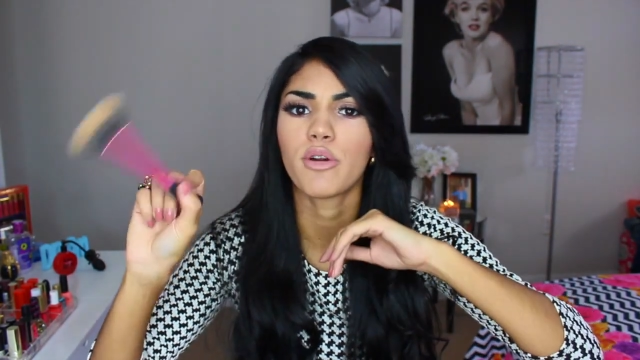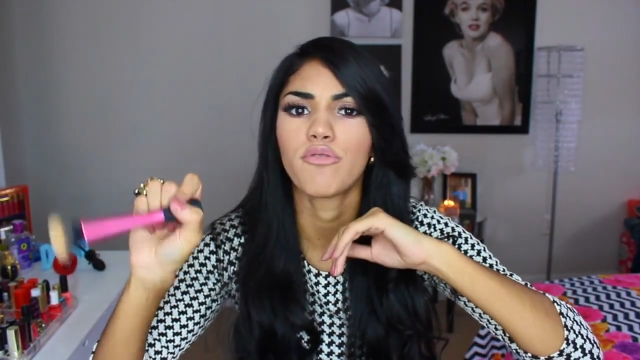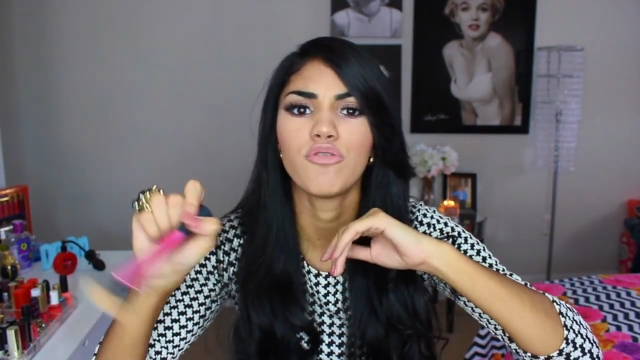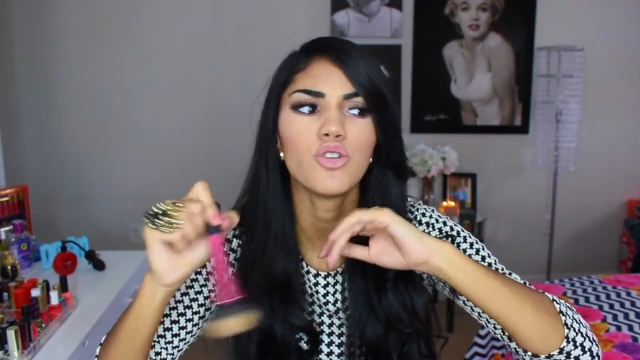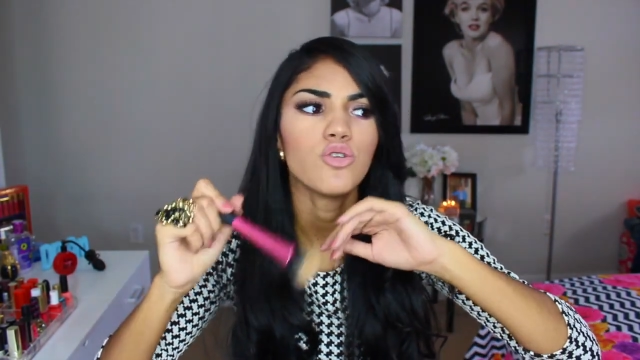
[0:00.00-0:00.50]

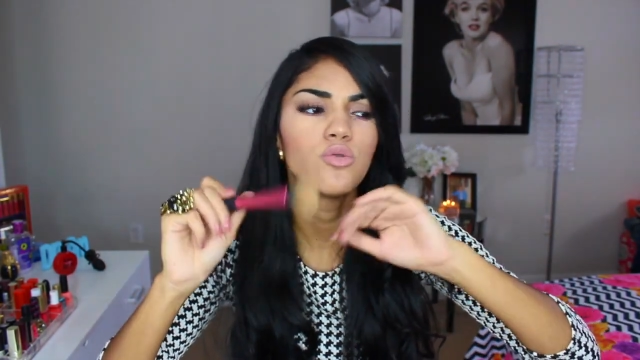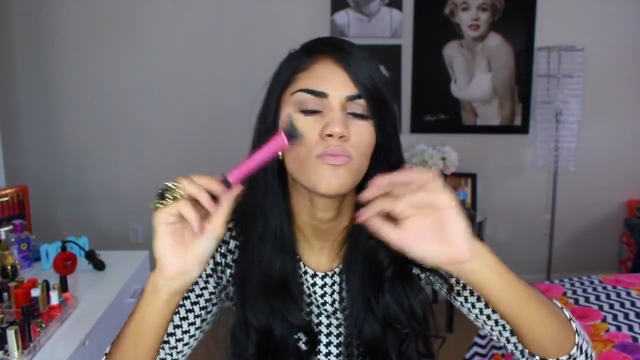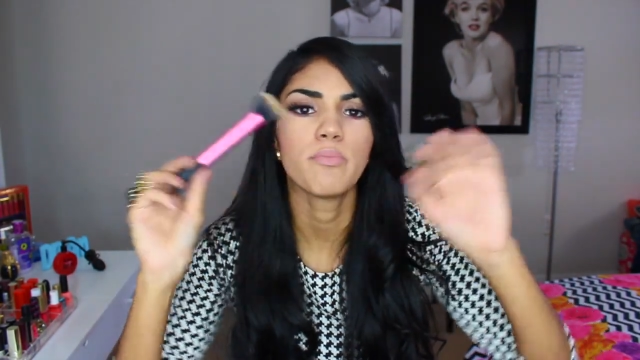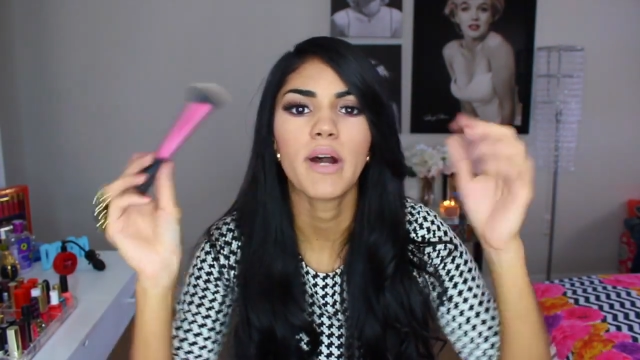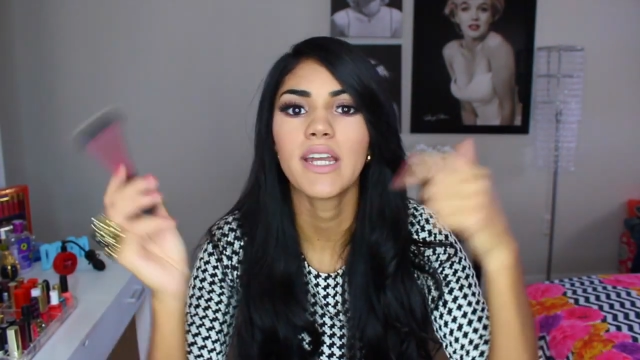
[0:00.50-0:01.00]

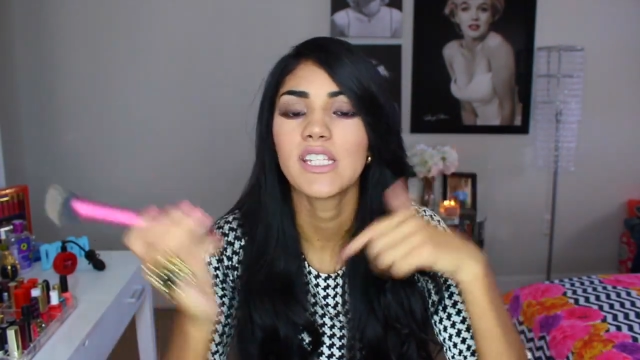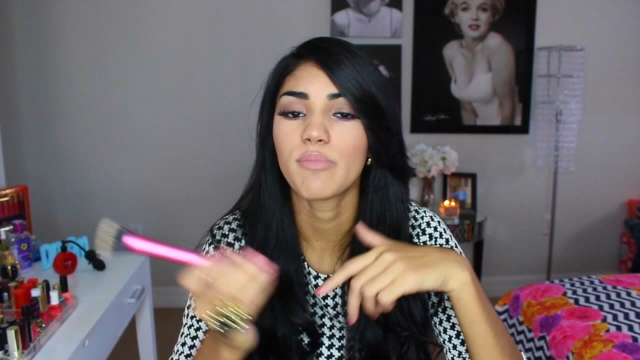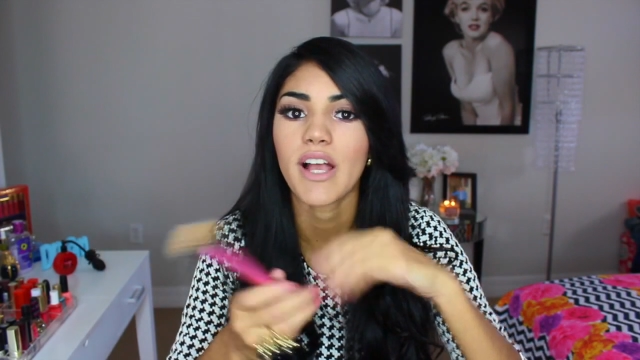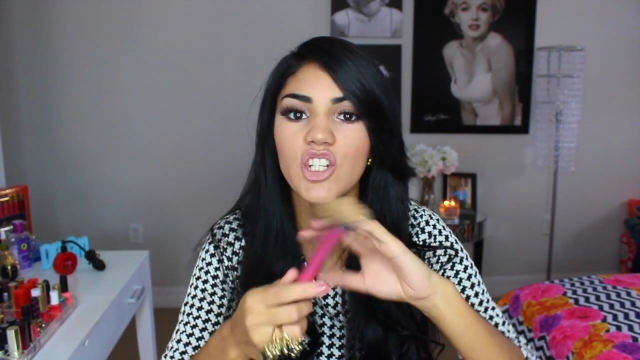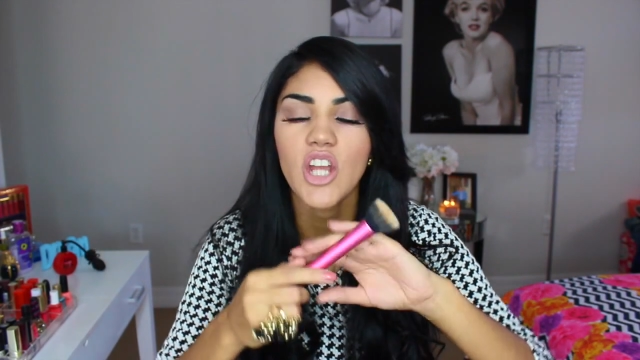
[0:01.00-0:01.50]
perfume, body
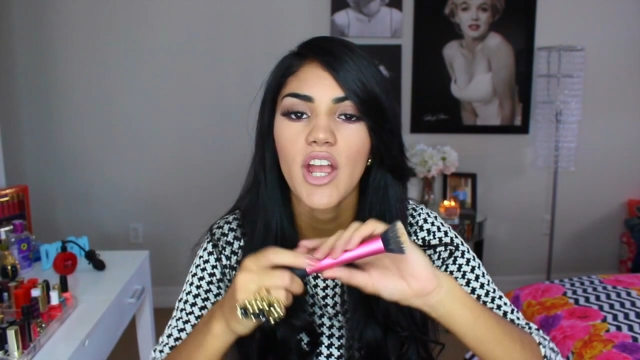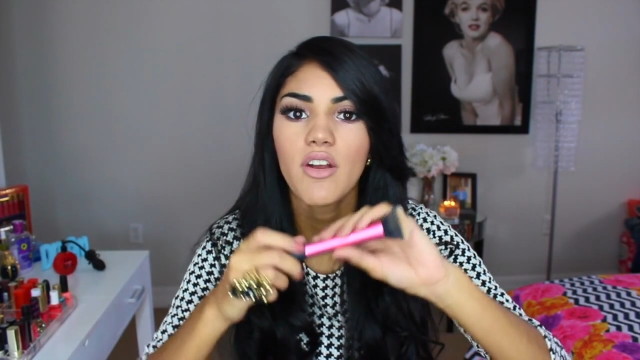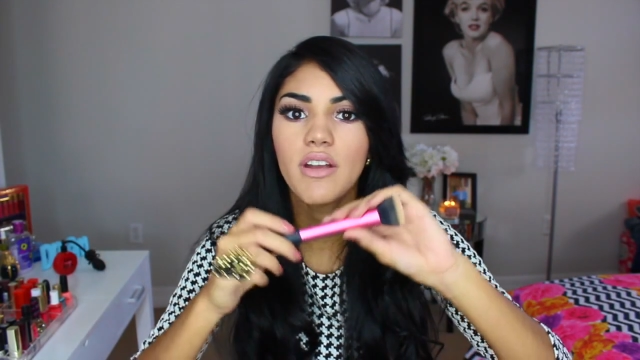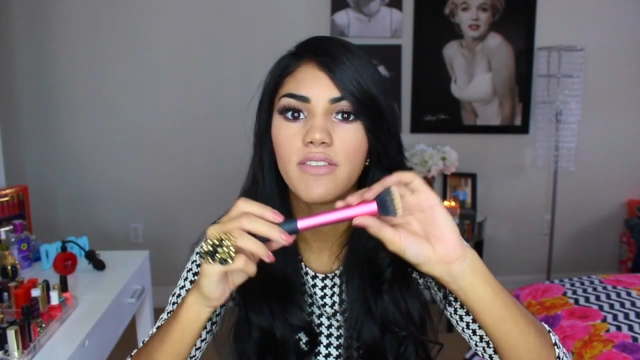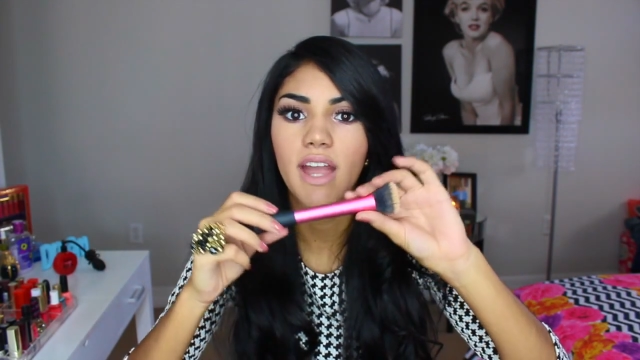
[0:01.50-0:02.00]
splash area.